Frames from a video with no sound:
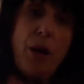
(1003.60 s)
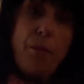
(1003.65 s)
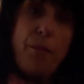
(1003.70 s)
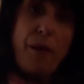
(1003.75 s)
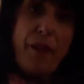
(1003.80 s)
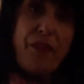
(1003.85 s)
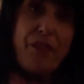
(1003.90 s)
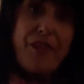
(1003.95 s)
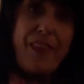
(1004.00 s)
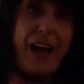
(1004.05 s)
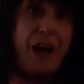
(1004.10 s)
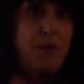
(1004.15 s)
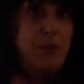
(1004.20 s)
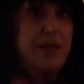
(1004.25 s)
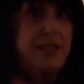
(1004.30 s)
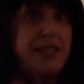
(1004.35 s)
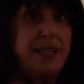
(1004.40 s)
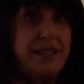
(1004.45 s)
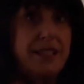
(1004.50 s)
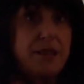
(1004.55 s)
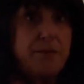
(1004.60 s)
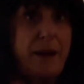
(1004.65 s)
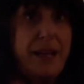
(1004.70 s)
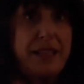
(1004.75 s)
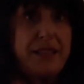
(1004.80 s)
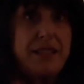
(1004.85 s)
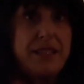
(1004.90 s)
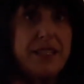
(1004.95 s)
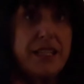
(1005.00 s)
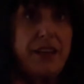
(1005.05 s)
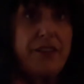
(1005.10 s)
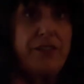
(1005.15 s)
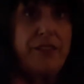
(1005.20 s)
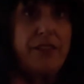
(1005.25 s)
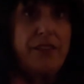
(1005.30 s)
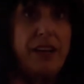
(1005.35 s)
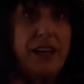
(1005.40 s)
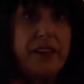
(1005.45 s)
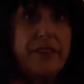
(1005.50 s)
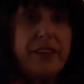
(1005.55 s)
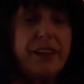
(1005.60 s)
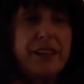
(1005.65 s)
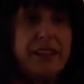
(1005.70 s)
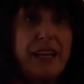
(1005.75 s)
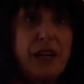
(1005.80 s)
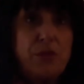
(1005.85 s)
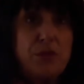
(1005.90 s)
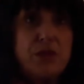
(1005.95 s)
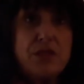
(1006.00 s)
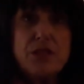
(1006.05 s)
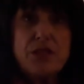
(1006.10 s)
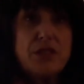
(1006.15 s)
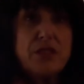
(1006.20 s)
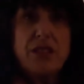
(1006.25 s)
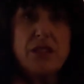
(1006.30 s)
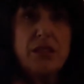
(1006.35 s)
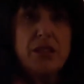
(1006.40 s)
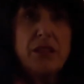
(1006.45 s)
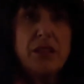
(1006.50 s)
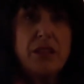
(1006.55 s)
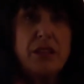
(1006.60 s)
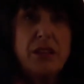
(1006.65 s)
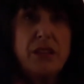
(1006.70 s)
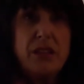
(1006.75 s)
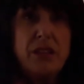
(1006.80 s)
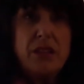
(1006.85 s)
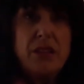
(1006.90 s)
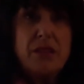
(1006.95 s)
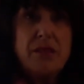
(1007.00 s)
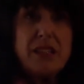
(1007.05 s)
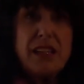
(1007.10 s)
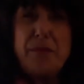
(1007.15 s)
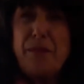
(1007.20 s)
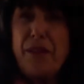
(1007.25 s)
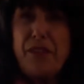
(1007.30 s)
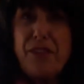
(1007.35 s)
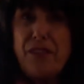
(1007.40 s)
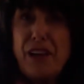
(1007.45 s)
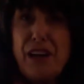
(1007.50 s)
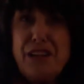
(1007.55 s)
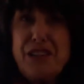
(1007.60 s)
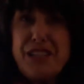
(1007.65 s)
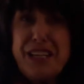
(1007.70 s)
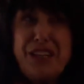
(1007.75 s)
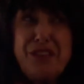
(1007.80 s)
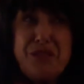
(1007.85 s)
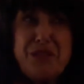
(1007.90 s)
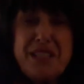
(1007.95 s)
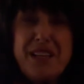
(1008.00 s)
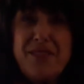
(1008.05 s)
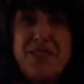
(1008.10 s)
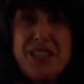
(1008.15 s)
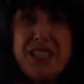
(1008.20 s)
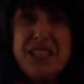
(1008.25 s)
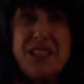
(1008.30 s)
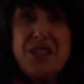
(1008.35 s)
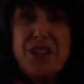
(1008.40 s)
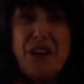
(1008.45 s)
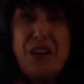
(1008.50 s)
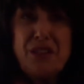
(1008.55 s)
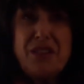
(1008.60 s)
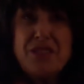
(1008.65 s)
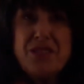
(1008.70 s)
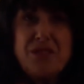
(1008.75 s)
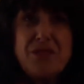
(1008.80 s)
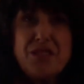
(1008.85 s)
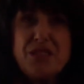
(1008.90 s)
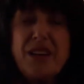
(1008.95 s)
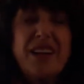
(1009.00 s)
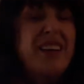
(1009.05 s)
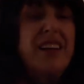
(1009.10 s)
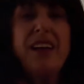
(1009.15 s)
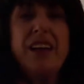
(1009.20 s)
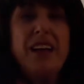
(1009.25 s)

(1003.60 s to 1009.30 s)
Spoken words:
but that was expensive. I think that was about $13 or $17 or so.